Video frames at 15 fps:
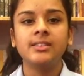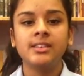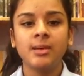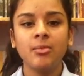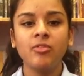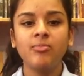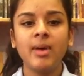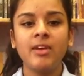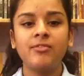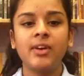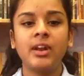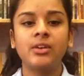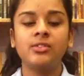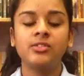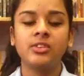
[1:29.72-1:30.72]
Some of my
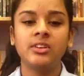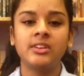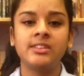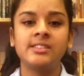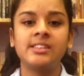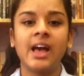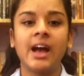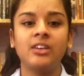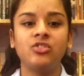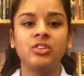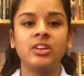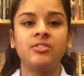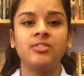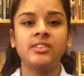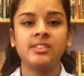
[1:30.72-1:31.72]
fellow students
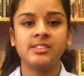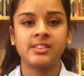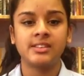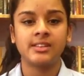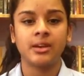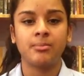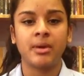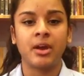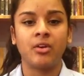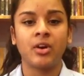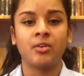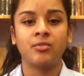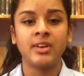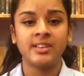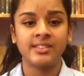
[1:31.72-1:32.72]
actually visited
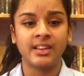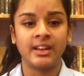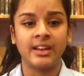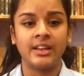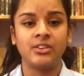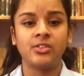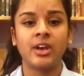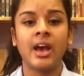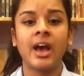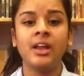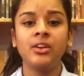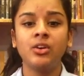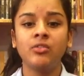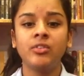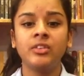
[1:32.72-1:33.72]
Kibera recently to
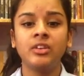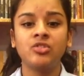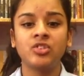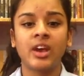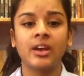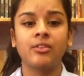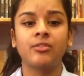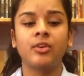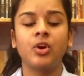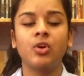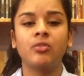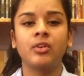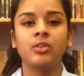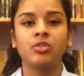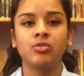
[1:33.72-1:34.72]
hand over the check for
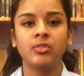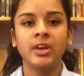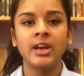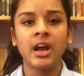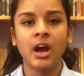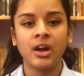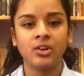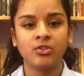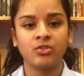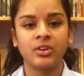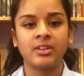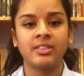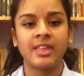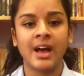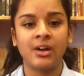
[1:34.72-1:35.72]
over
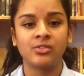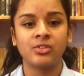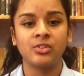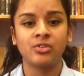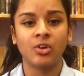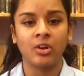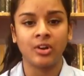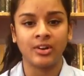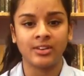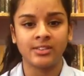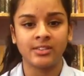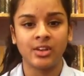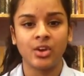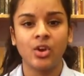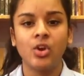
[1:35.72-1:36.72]

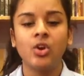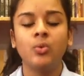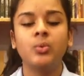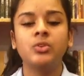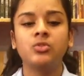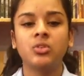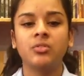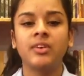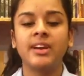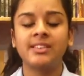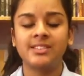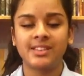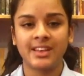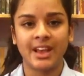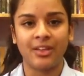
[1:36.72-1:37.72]
$300,000, which were
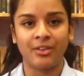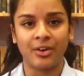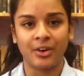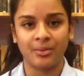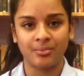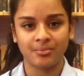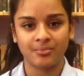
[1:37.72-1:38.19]
raised together.